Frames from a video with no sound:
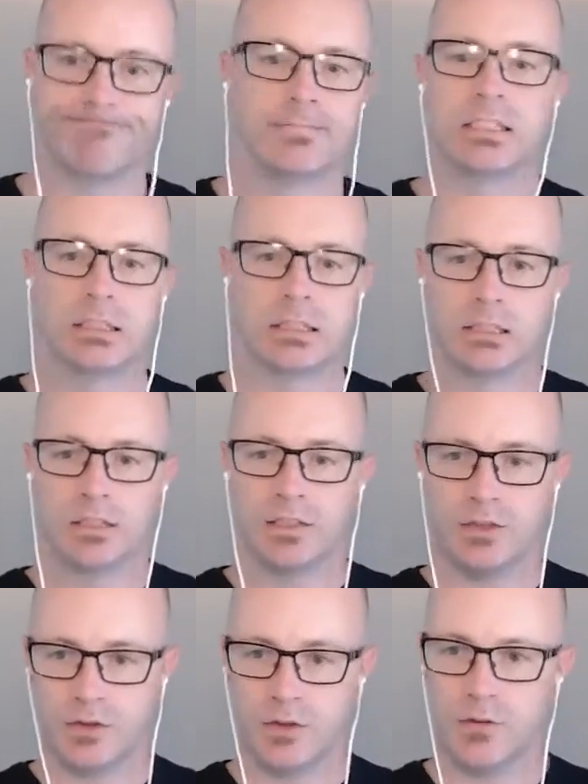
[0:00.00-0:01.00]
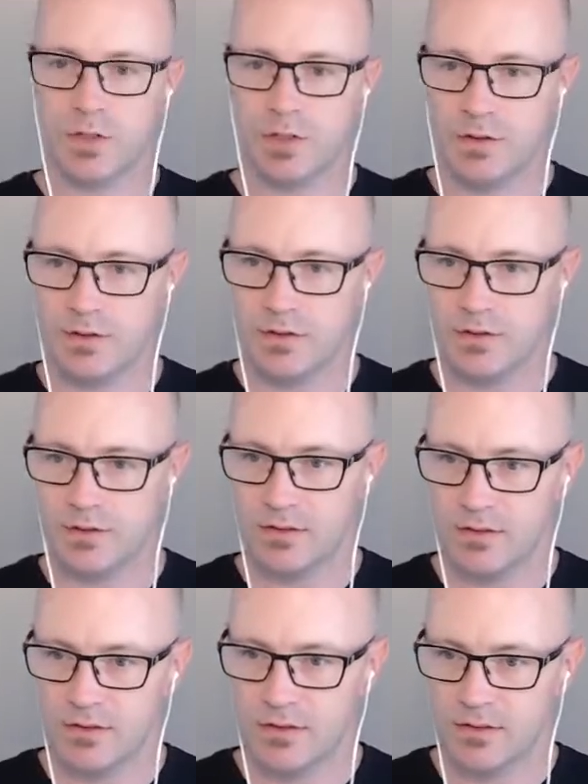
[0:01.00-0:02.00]
My friends at Wiretap
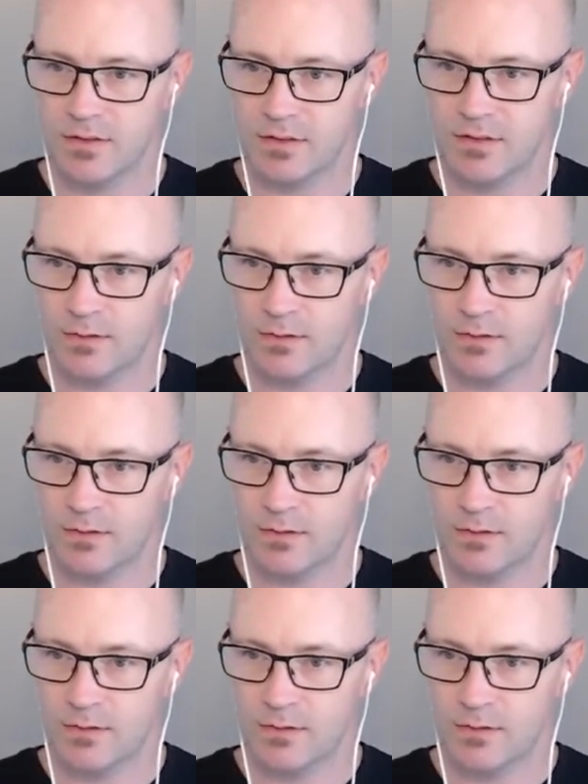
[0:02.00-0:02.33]
over there.